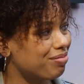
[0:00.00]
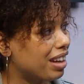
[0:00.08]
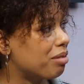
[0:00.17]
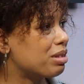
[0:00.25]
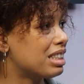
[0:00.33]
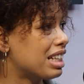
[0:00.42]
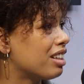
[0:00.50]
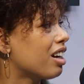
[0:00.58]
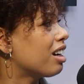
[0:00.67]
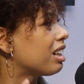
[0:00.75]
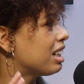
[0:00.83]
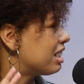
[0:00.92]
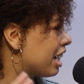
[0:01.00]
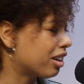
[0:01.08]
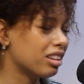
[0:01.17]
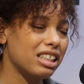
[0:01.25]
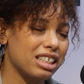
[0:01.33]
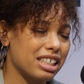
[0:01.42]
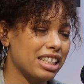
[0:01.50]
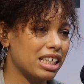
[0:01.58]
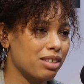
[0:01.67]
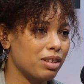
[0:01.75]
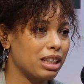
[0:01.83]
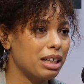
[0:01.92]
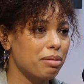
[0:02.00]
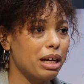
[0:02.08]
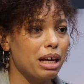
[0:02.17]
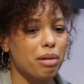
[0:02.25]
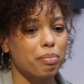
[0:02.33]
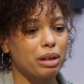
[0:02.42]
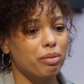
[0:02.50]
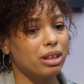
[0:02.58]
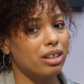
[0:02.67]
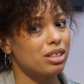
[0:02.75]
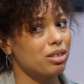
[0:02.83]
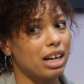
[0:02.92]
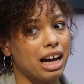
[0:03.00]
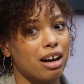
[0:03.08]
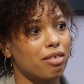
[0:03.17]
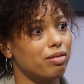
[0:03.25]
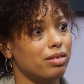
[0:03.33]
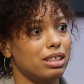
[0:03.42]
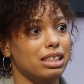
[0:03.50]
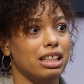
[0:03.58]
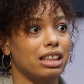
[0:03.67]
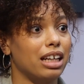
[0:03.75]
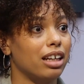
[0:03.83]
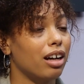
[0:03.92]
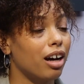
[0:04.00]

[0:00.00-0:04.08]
I would say not entirely successfully, but we also have synthetic